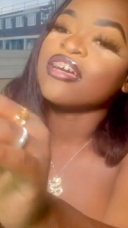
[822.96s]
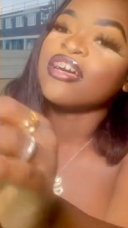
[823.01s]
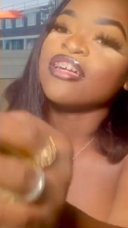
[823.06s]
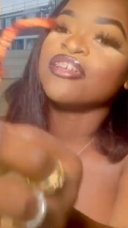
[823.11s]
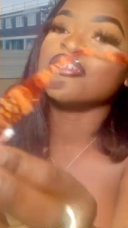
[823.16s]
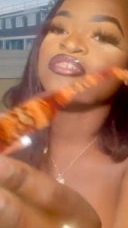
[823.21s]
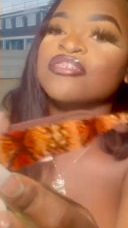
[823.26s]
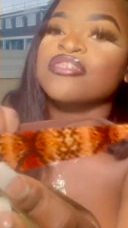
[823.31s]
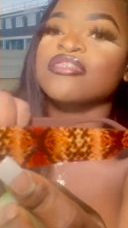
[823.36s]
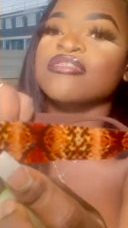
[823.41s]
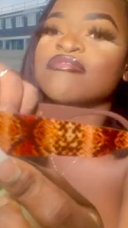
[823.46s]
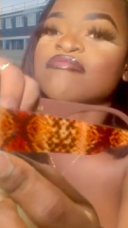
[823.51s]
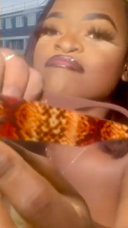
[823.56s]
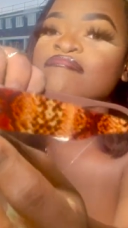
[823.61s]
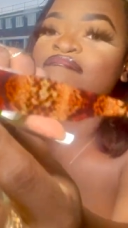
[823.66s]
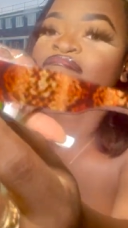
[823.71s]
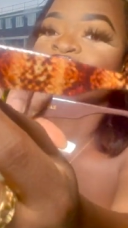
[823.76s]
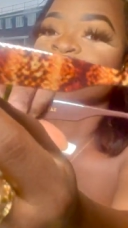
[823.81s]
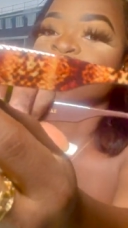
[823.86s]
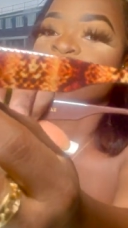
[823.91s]
I know
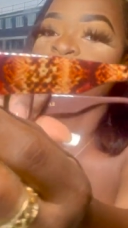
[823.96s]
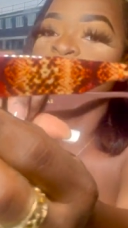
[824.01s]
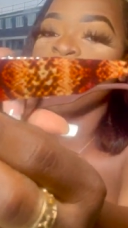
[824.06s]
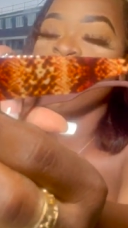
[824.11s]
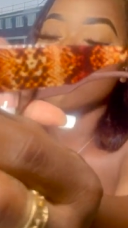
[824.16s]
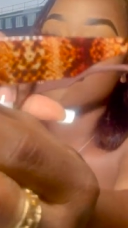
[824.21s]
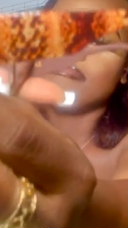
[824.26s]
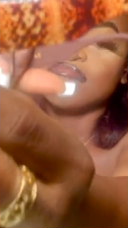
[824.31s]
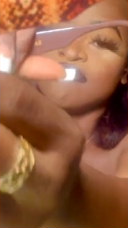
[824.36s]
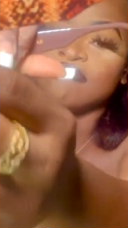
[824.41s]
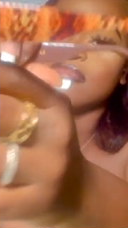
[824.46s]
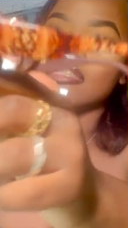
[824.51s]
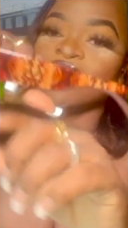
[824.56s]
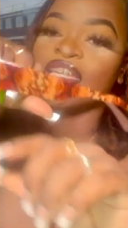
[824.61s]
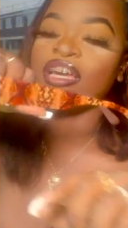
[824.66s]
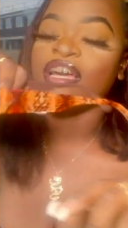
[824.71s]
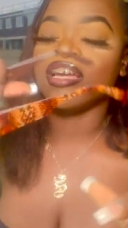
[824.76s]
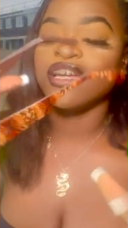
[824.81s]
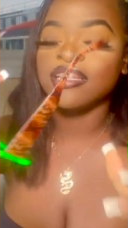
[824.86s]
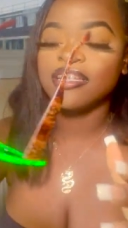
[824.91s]
but
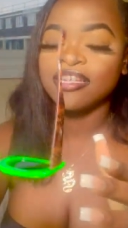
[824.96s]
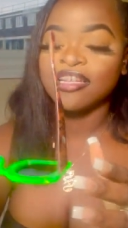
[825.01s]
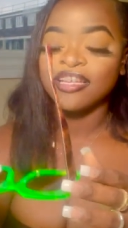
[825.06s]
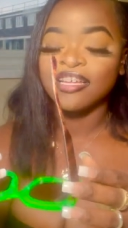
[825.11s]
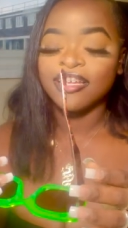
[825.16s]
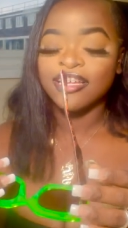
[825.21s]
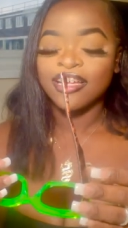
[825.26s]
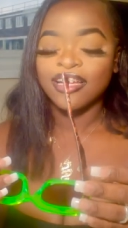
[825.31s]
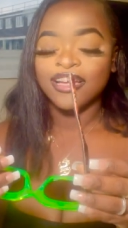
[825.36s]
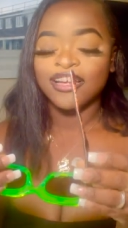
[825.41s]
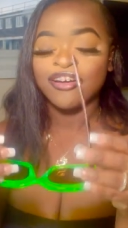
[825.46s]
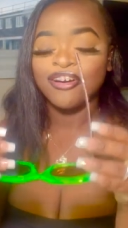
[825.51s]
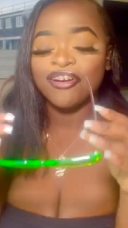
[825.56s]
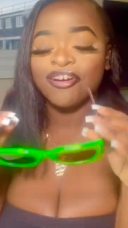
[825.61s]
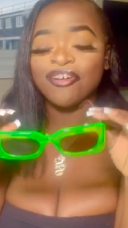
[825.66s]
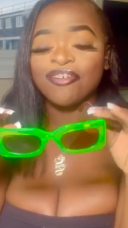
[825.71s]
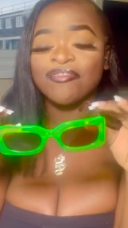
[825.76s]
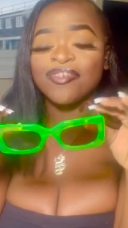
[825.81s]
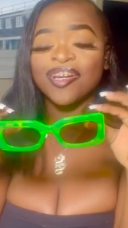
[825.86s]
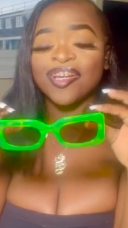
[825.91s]
yeah
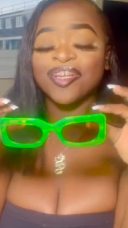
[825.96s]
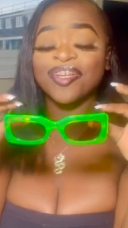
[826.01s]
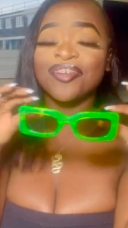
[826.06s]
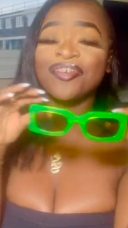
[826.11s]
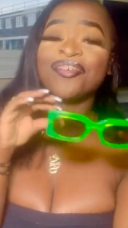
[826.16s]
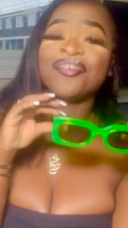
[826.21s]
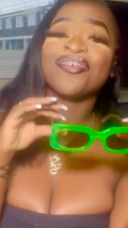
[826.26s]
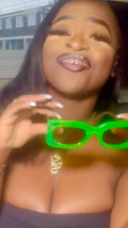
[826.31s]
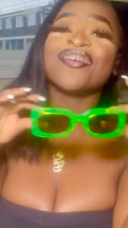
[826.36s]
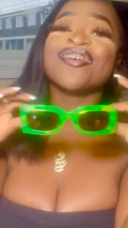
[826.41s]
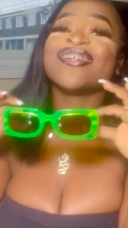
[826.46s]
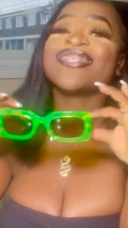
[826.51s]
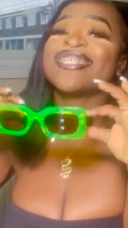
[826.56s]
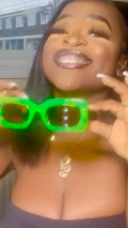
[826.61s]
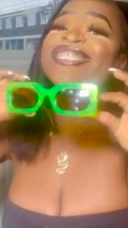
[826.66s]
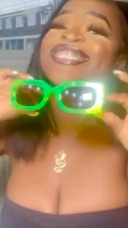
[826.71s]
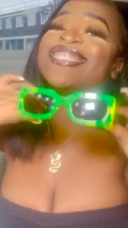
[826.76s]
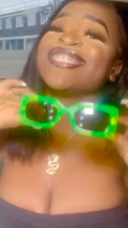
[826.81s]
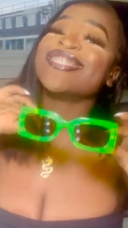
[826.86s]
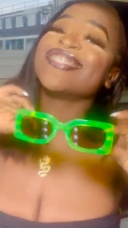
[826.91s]
oh my
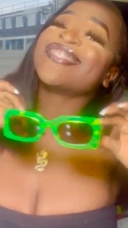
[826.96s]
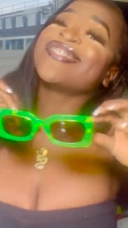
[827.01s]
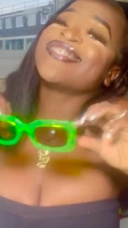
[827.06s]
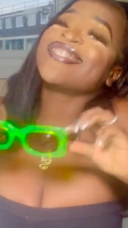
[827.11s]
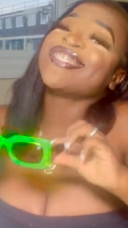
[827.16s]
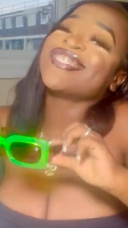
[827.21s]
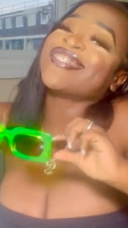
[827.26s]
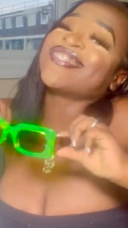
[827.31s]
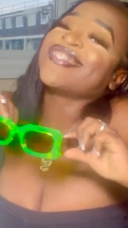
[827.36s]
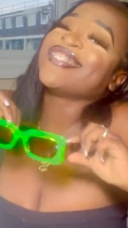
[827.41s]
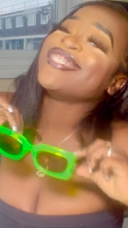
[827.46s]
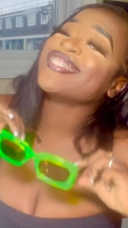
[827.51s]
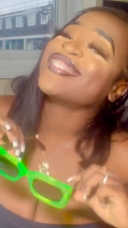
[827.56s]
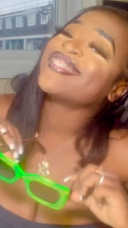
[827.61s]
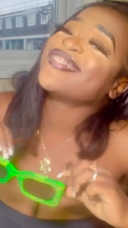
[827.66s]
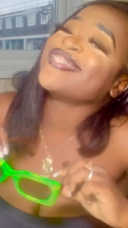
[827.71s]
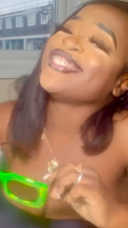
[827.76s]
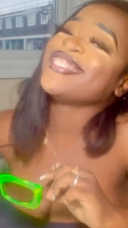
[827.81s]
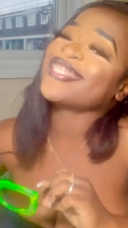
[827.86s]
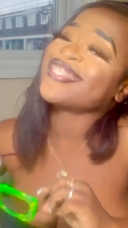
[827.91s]
god yo yo yo
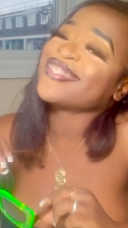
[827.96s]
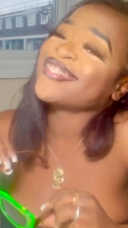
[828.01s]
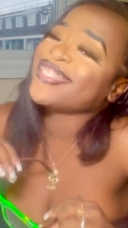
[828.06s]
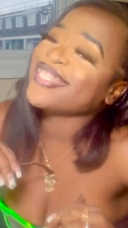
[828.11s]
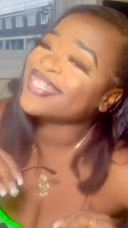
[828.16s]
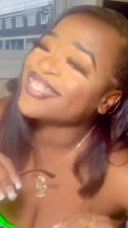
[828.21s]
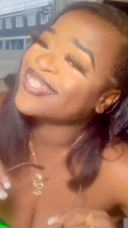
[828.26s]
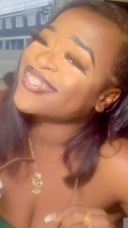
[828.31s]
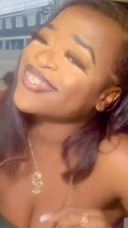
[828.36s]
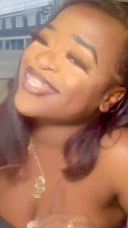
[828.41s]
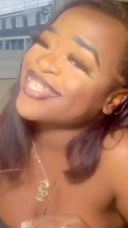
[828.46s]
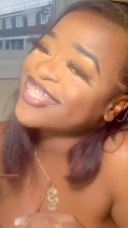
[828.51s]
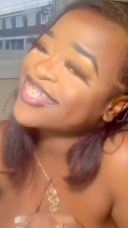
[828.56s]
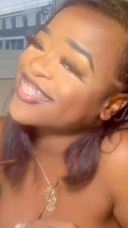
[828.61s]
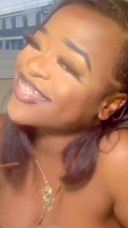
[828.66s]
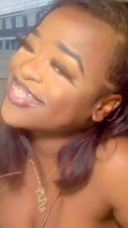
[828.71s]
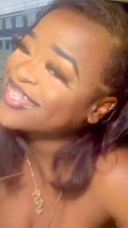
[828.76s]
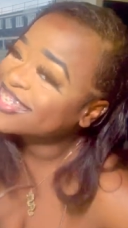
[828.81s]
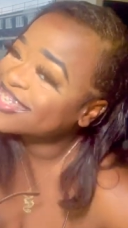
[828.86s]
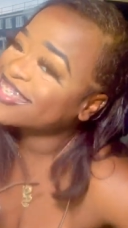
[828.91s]
yo yo
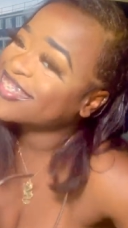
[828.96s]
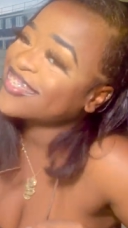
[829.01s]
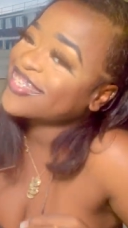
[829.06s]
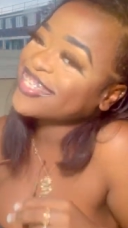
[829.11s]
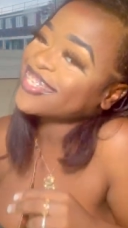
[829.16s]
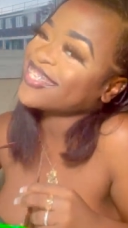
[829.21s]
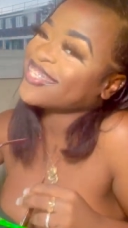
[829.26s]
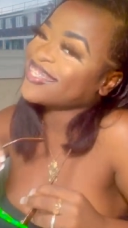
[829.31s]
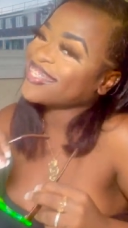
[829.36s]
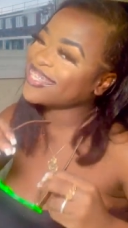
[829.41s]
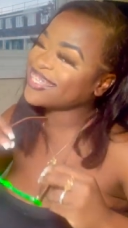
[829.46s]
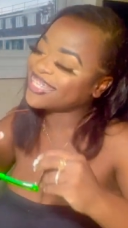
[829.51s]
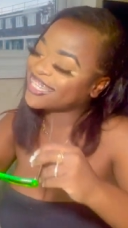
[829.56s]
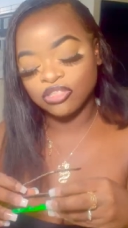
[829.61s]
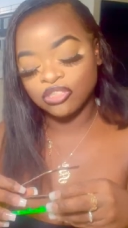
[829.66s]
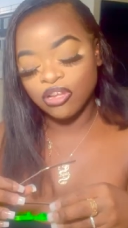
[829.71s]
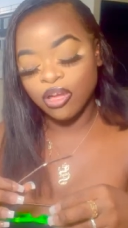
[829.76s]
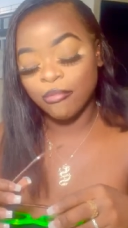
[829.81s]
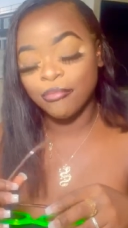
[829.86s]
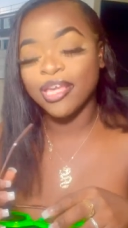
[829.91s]
yo yo yo
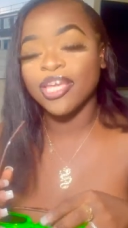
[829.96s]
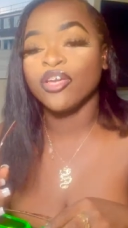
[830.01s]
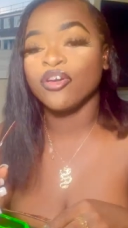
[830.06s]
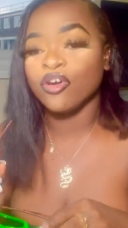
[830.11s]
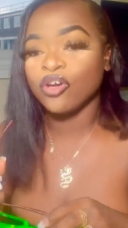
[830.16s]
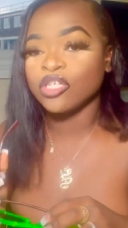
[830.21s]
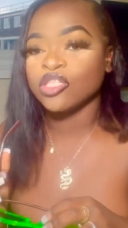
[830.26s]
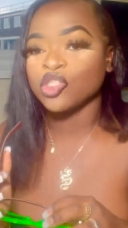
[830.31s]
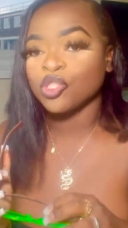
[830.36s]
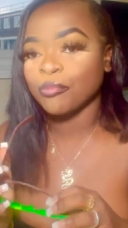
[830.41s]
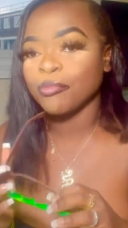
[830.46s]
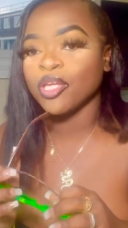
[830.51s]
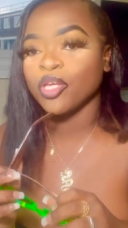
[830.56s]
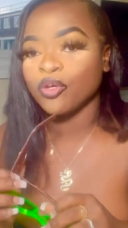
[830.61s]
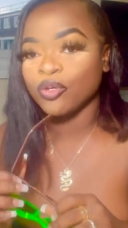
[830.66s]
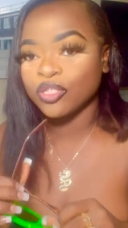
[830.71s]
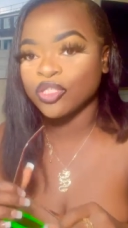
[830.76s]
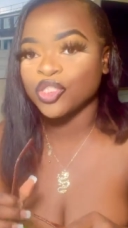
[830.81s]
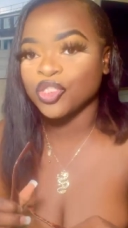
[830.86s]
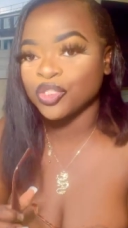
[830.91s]
yo oh my gosh oh my
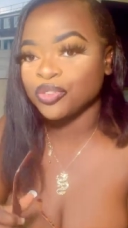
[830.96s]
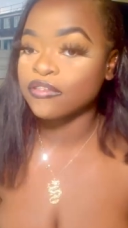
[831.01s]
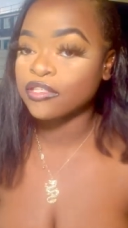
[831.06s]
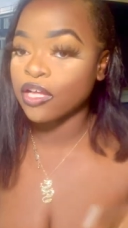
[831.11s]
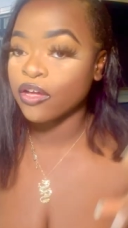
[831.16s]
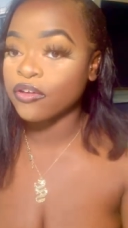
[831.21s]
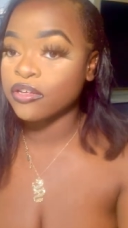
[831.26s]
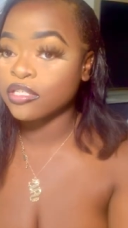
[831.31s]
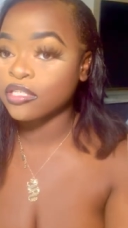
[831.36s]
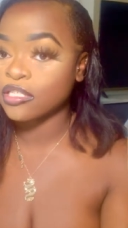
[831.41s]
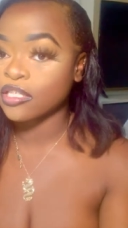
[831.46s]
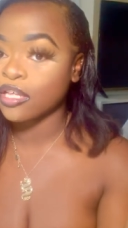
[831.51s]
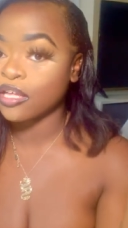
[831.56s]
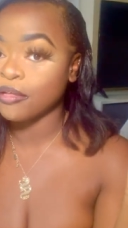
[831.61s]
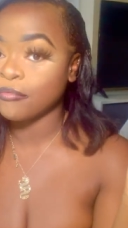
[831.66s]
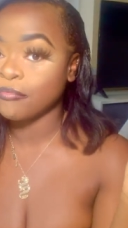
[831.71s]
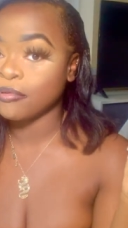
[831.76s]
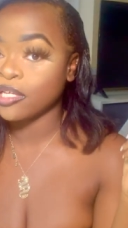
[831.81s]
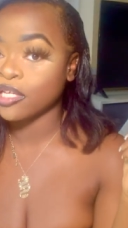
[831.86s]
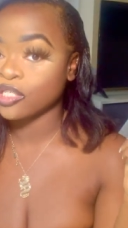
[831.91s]
gosh so I'll
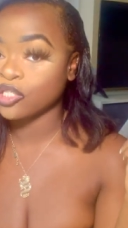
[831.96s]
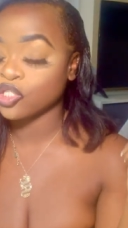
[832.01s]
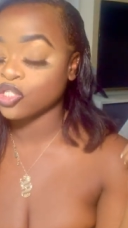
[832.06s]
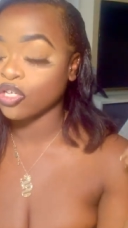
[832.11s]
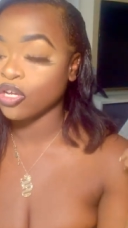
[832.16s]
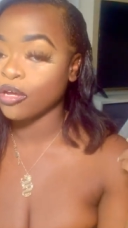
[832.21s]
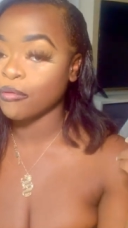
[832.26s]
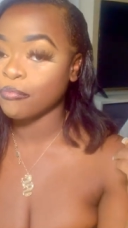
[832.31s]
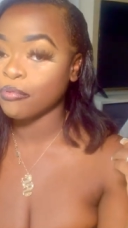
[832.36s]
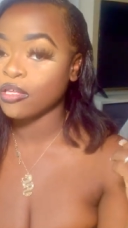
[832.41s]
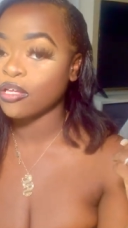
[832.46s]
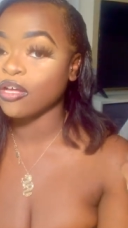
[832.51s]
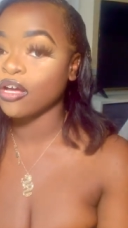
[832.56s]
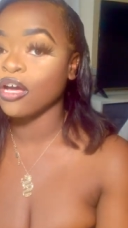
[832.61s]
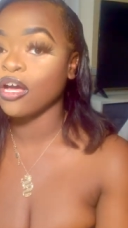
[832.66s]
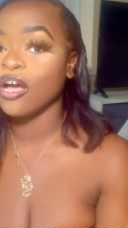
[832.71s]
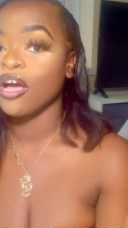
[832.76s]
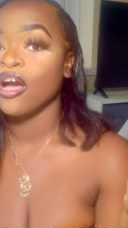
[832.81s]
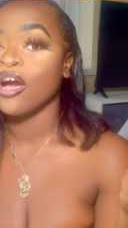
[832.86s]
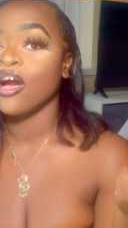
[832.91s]
insert a picture here